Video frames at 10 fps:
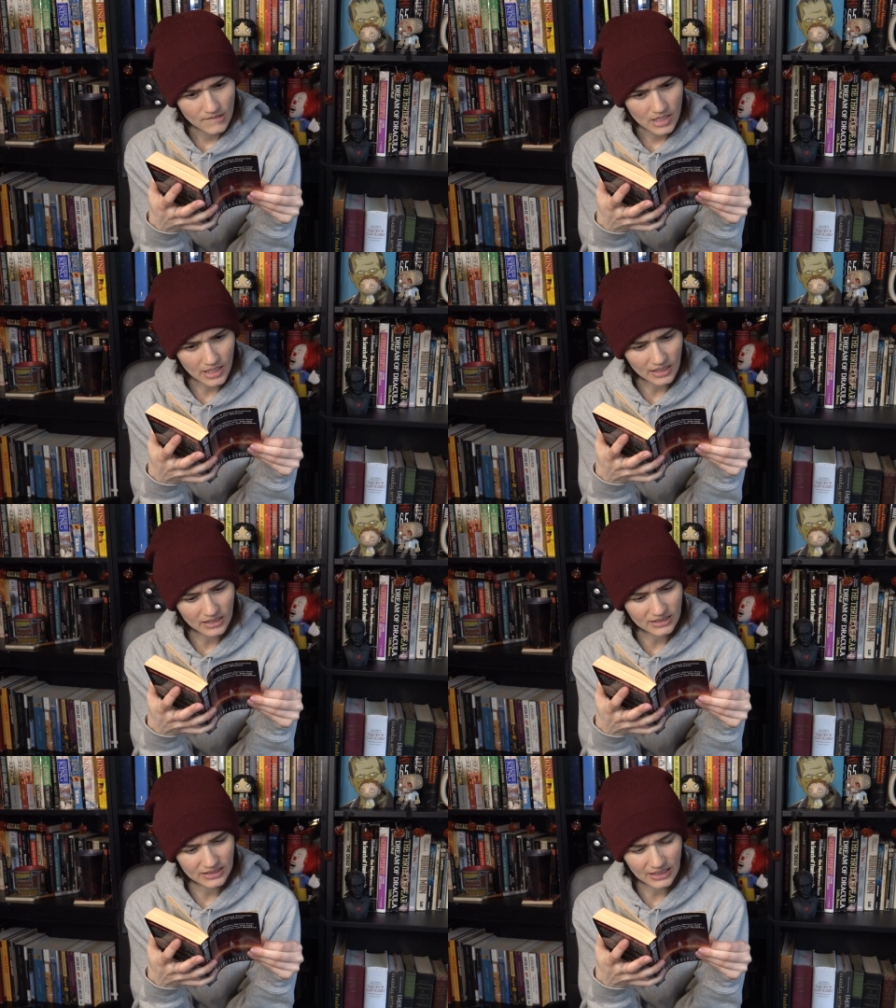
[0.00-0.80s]

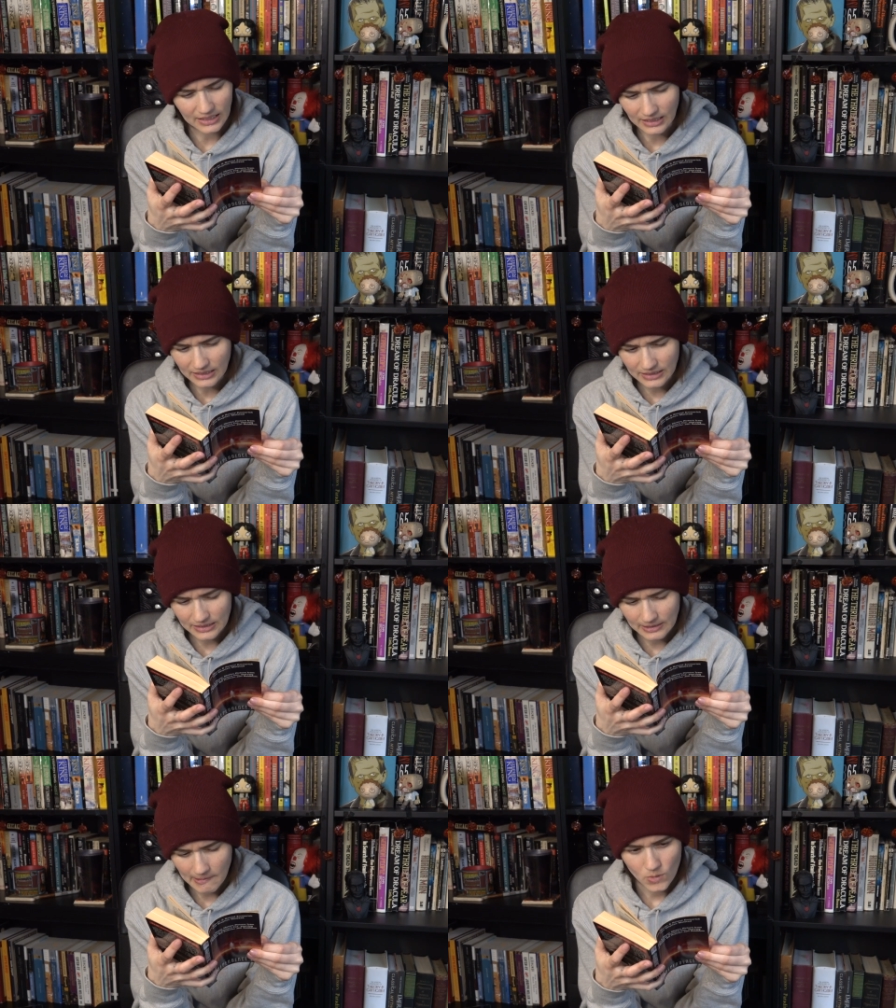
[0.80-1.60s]

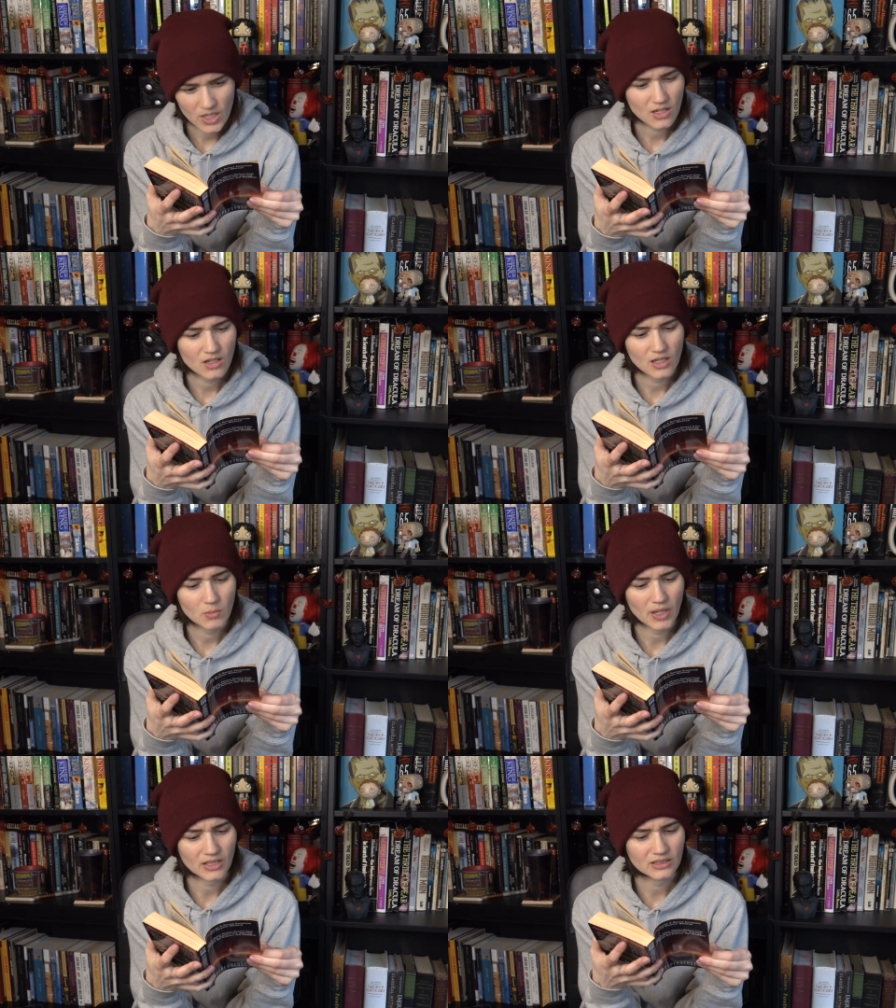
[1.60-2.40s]
96. When did
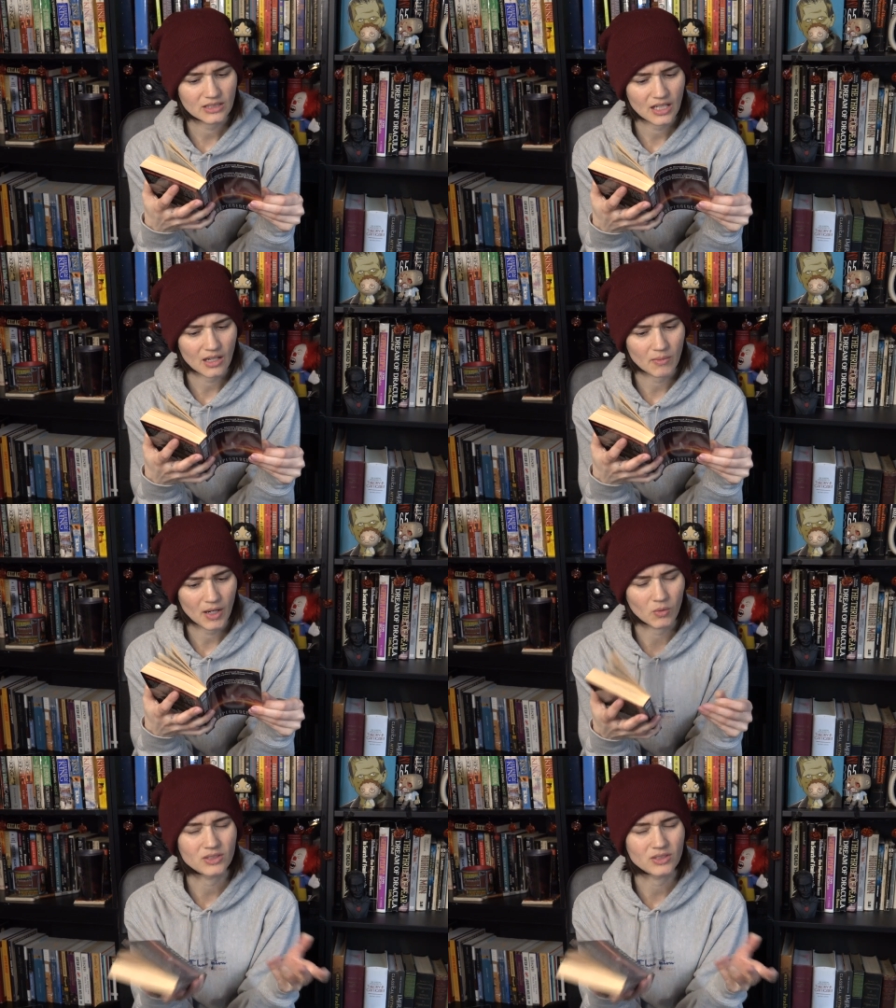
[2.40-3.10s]
Independence Day come out?